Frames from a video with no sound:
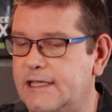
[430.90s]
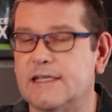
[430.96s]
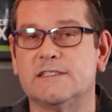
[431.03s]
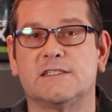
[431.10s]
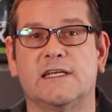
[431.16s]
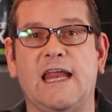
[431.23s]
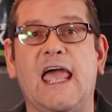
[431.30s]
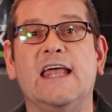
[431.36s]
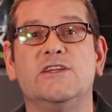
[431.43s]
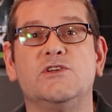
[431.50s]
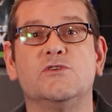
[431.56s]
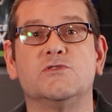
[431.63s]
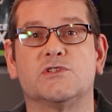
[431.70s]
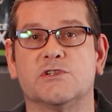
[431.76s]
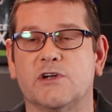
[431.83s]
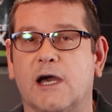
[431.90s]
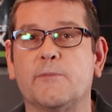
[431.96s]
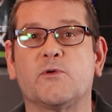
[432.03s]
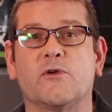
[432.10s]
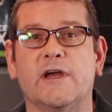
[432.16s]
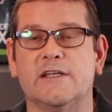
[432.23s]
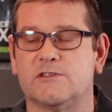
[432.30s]
is an end user
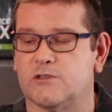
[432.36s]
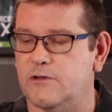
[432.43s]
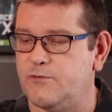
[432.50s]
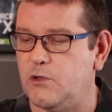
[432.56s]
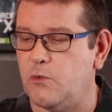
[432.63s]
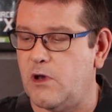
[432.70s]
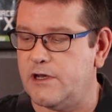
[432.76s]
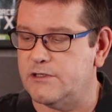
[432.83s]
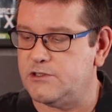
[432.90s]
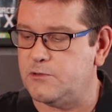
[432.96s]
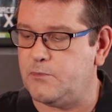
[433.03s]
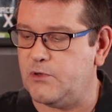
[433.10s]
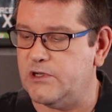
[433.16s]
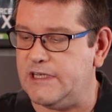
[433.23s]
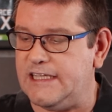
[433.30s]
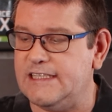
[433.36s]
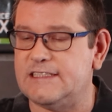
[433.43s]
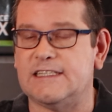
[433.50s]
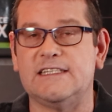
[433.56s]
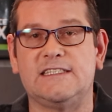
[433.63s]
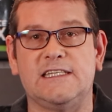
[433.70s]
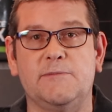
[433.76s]
upgrade. So if you wanted to put
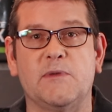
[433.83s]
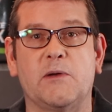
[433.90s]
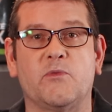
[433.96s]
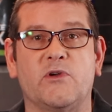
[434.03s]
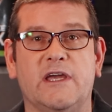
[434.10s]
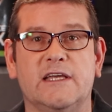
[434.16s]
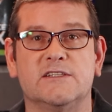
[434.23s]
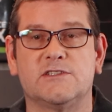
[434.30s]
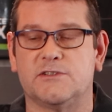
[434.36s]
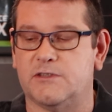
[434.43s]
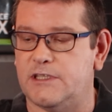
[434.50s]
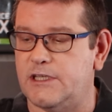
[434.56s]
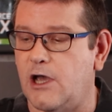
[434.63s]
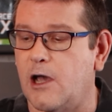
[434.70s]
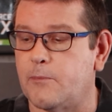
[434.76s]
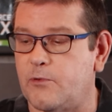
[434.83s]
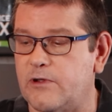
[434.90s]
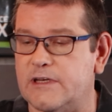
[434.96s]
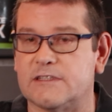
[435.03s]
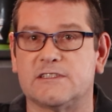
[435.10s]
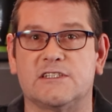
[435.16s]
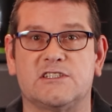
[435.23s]
ECC memory into the
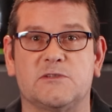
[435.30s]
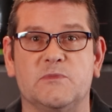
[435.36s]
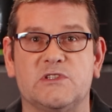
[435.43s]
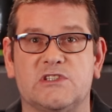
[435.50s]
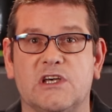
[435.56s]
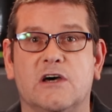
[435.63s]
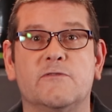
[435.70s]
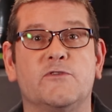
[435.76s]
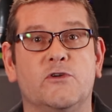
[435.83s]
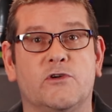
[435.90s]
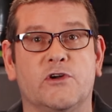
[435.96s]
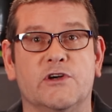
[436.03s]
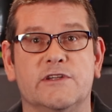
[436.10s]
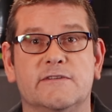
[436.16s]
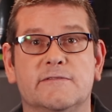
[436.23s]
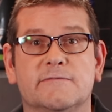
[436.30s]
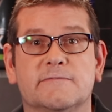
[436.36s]
operating system itself, you could.